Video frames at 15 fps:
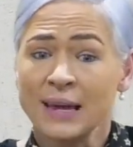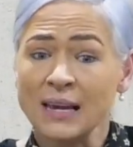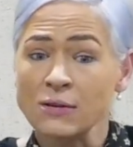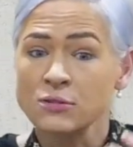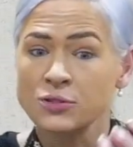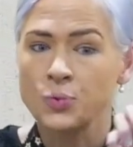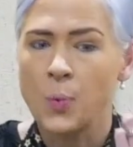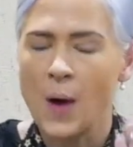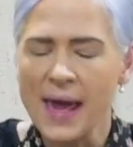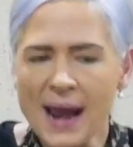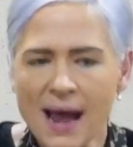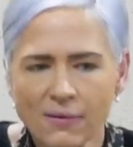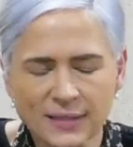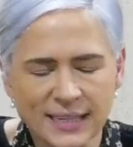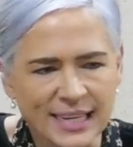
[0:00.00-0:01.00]
Because
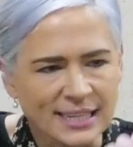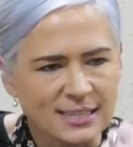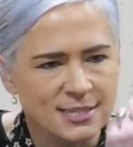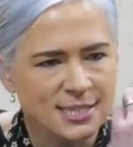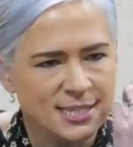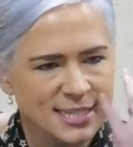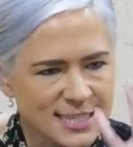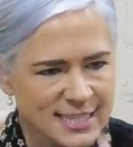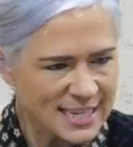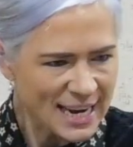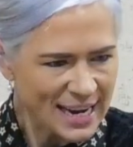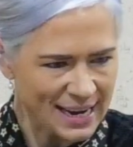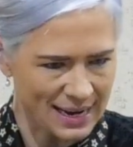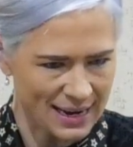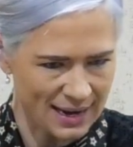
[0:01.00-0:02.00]
what our kids
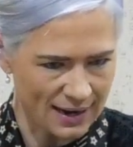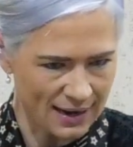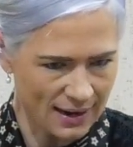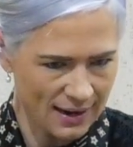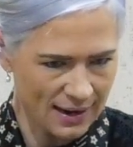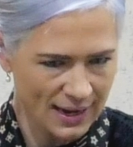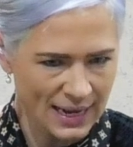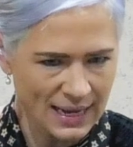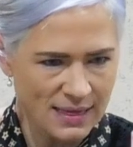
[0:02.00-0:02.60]
see